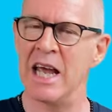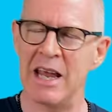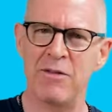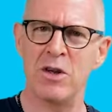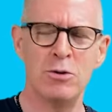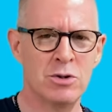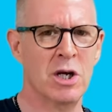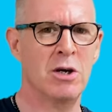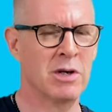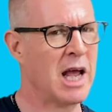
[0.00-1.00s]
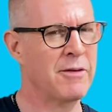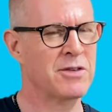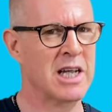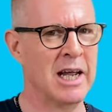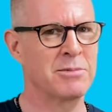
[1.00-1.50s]
If you don't
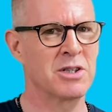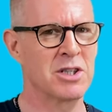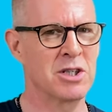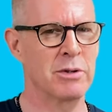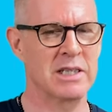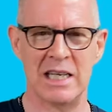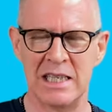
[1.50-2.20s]
have time to do it,